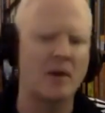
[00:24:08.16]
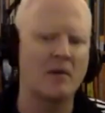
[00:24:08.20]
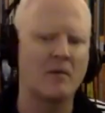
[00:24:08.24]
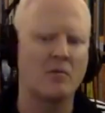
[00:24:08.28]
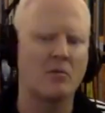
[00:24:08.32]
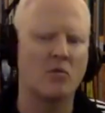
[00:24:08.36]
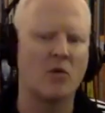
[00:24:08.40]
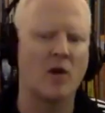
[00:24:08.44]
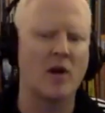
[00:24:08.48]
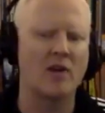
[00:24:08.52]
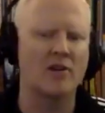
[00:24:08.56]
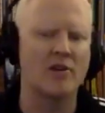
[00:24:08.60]
But
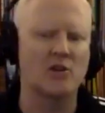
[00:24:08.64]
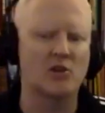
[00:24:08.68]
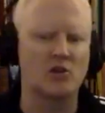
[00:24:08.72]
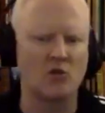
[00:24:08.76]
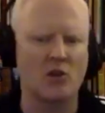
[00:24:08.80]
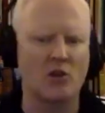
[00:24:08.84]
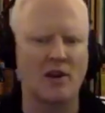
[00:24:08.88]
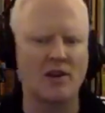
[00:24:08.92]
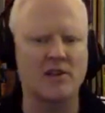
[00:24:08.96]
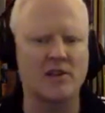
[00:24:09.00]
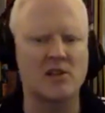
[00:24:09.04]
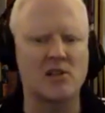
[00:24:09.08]
whereas
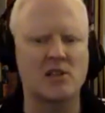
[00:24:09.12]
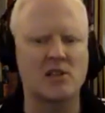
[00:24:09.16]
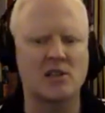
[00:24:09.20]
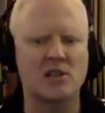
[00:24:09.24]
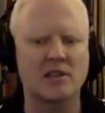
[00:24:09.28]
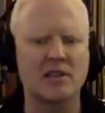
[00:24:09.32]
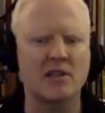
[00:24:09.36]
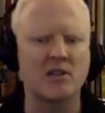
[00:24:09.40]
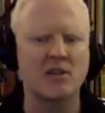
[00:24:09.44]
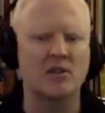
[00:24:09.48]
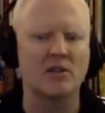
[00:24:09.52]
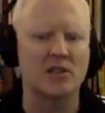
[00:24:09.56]
drugs is
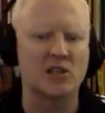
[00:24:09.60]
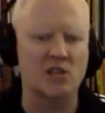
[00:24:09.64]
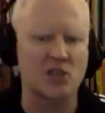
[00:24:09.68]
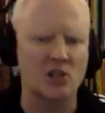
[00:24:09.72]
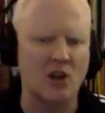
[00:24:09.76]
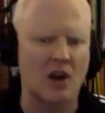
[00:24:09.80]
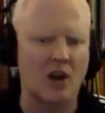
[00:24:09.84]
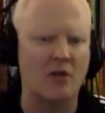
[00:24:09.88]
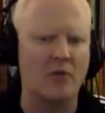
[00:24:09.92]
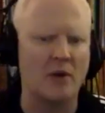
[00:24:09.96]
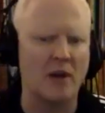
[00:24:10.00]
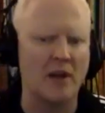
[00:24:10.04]
illegal, it's
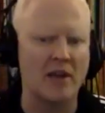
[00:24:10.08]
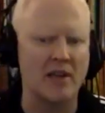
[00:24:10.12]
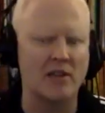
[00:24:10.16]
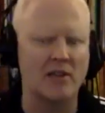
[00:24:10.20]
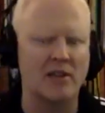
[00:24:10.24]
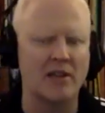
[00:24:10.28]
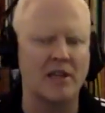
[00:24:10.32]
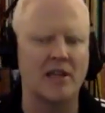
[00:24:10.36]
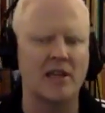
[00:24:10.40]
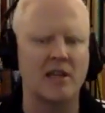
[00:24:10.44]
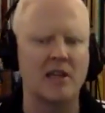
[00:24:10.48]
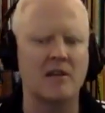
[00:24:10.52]
not
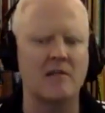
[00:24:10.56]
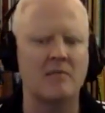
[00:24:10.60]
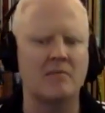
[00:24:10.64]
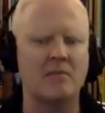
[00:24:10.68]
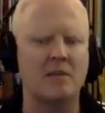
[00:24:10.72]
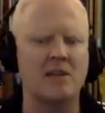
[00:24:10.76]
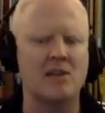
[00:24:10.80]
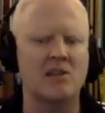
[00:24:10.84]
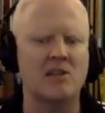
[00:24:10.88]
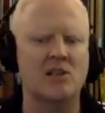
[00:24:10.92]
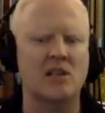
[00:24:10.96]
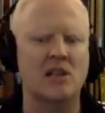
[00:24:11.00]
regulated. It
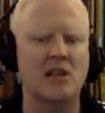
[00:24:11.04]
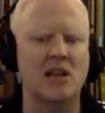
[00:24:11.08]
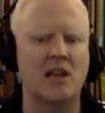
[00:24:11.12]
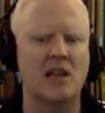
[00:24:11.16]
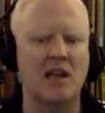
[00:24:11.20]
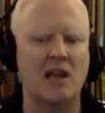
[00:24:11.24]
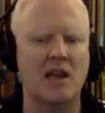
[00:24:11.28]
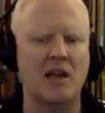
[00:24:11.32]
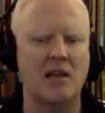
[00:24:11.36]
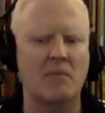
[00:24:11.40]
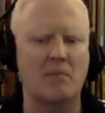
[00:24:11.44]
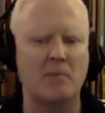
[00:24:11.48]
means that
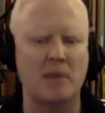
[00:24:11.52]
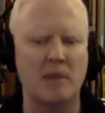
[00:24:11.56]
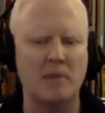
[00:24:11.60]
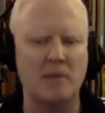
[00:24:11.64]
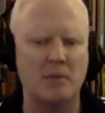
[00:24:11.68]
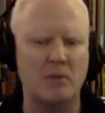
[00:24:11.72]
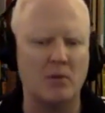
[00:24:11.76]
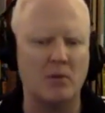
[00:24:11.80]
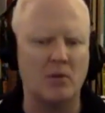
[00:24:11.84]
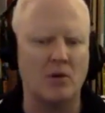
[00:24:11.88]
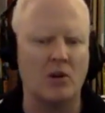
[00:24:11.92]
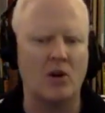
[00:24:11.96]

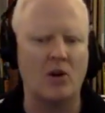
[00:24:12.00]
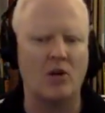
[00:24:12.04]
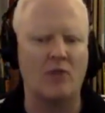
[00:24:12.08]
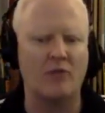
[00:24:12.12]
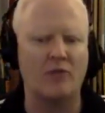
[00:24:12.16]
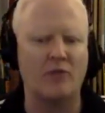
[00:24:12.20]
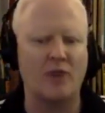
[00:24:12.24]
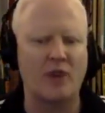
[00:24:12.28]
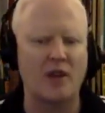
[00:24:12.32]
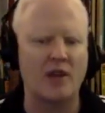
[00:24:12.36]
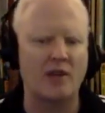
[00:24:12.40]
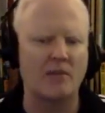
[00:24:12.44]
people are
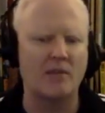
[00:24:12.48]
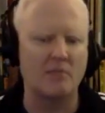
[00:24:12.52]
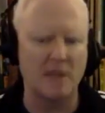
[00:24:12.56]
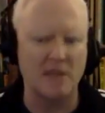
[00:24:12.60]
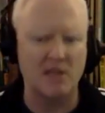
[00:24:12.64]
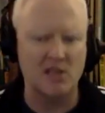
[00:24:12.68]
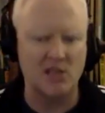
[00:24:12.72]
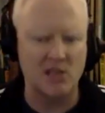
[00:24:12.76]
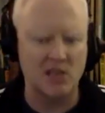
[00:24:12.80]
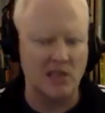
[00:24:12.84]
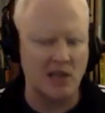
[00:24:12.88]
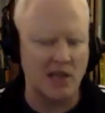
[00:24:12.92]
fucking
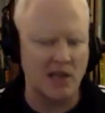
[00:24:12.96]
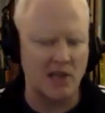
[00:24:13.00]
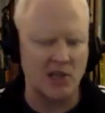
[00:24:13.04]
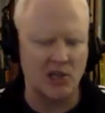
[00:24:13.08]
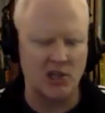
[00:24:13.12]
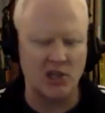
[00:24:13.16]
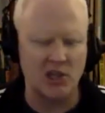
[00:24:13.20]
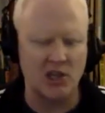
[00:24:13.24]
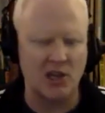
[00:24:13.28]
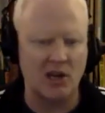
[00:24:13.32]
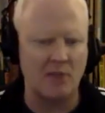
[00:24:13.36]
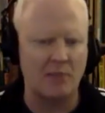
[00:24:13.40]
mixing that
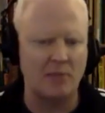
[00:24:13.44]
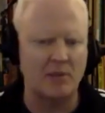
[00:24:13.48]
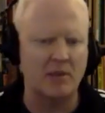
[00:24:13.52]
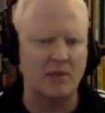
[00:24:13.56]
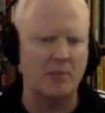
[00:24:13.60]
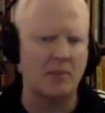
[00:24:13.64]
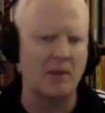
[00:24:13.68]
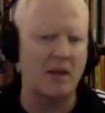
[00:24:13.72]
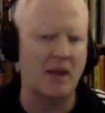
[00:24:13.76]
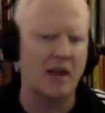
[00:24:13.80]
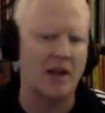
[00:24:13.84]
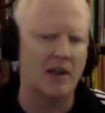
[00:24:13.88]
shit up in the
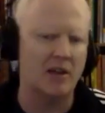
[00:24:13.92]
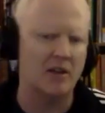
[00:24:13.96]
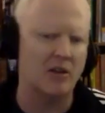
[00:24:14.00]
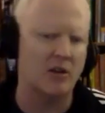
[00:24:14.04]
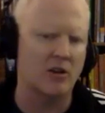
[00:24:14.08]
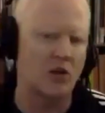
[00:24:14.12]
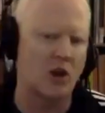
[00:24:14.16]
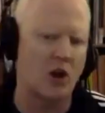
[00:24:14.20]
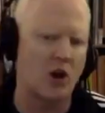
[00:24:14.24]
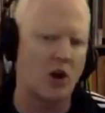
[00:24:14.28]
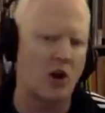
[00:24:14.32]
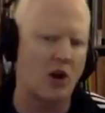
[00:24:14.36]
back of their
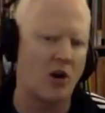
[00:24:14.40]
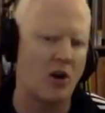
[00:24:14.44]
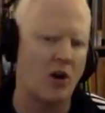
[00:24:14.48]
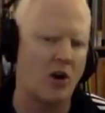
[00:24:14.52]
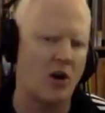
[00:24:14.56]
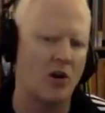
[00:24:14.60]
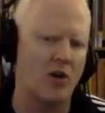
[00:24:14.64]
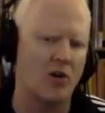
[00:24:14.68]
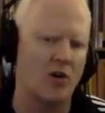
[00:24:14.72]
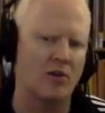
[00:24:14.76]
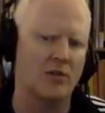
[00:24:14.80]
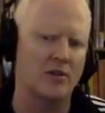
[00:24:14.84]

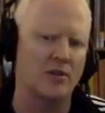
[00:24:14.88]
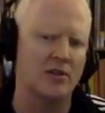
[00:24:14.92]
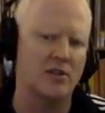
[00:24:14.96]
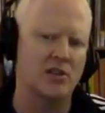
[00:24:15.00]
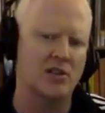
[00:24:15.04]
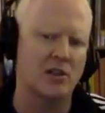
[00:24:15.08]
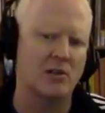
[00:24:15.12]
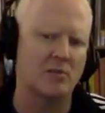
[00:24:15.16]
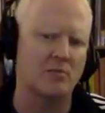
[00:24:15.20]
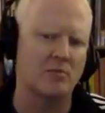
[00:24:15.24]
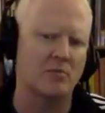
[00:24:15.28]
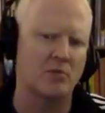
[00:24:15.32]
car or in
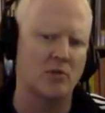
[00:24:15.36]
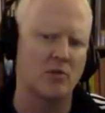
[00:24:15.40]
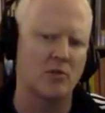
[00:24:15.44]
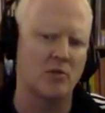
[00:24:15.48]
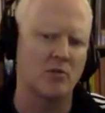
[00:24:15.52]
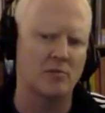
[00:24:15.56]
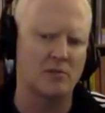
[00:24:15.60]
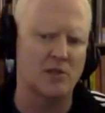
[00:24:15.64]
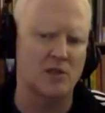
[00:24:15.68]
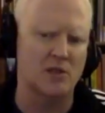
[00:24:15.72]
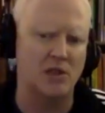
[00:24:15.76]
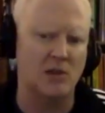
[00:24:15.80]
some
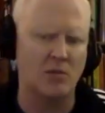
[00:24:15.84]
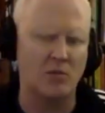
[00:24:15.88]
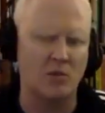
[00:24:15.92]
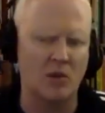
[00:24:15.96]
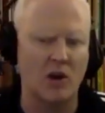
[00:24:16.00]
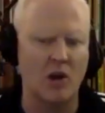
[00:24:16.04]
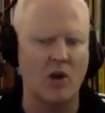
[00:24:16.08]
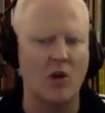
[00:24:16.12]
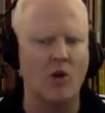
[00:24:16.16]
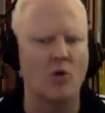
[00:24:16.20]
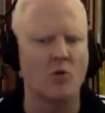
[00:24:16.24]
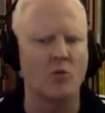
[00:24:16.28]
room
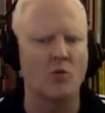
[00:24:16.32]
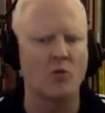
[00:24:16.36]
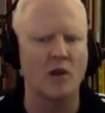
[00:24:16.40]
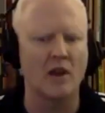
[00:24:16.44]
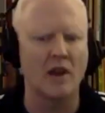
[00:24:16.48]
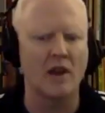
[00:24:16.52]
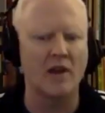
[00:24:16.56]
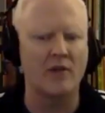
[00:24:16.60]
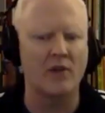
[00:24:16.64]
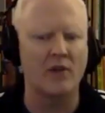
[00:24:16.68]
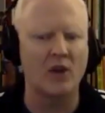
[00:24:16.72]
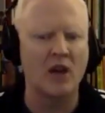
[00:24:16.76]
somewhere or
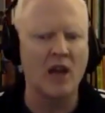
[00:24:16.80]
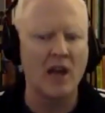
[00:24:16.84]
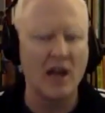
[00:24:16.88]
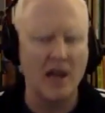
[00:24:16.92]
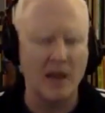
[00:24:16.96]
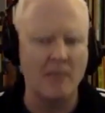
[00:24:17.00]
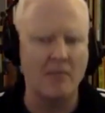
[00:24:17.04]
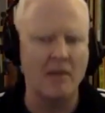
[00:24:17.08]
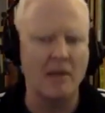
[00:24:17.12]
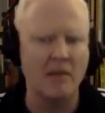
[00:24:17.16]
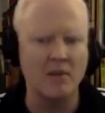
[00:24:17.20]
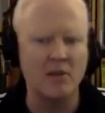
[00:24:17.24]
whatever.
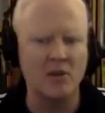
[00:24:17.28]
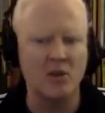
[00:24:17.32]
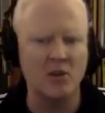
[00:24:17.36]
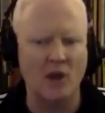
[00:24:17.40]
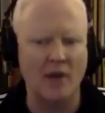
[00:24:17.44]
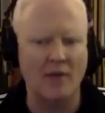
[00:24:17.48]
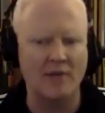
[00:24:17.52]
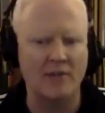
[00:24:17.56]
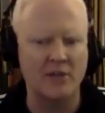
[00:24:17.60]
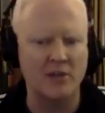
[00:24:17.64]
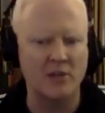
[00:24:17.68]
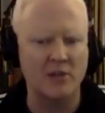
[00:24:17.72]
And maybe they're
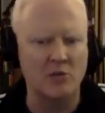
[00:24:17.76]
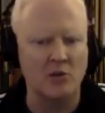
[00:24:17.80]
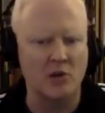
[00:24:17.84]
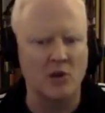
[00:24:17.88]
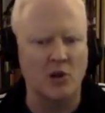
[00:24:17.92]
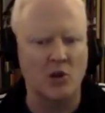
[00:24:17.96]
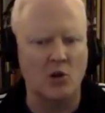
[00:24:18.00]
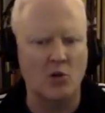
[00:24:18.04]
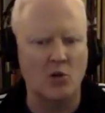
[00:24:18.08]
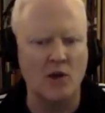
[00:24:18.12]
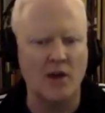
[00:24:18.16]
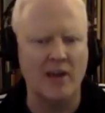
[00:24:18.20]
having to do
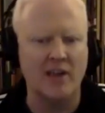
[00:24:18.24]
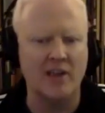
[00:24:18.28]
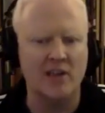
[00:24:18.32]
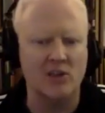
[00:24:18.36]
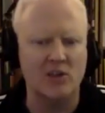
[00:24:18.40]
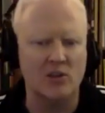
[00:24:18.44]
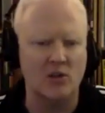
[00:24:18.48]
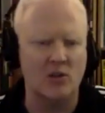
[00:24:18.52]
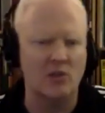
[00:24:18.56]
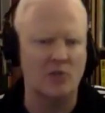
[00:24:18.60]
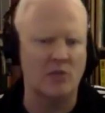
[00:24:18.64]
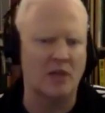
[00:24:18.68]
it quick
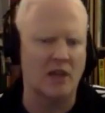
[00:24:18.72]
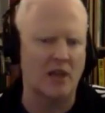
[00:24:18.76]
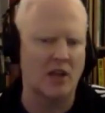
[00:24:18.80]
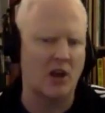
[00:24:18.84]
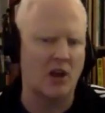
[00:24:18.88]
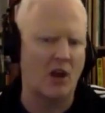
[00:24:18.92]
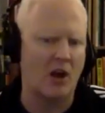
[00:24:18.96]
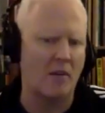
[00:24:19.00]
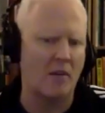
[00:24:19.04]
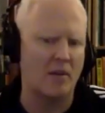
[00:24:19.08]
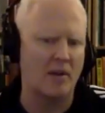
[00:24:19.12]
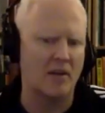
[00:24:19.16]
so they don't get
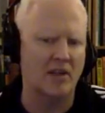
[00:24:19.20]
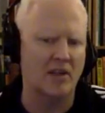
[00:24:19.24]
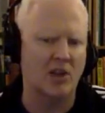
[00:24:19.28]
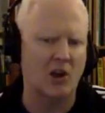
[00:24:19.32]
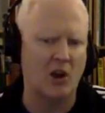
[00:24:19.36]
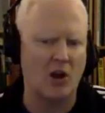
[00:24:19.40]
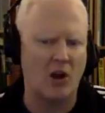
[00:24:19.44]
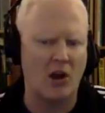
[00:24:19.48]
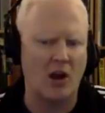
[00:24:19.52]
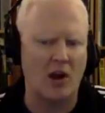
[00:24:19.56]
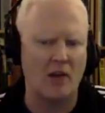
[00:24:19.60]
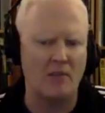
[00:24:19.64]
caught by the
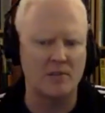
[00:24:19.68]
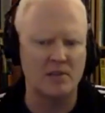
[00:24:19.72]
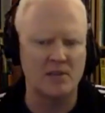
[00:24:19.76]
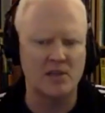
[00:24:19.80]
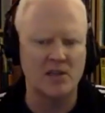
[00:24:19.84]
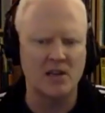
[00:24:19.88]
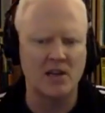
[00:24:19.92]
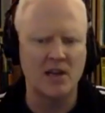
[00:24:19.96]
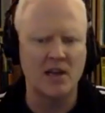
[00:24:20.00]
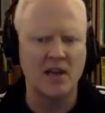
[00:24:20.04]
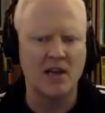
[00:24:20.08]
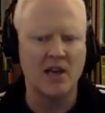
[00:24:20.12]

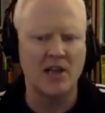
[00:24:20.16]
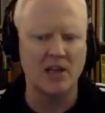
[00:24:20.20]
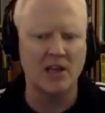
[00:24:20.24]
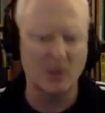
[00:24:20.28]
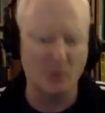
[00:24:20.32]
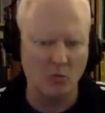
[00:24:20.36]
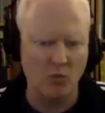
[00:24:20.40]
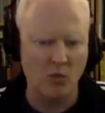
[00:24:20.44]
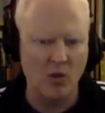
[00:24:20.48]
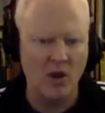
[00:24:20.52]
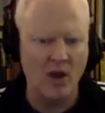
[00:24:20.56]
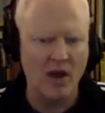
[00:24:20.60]
cops. And
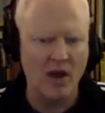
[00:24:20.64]
then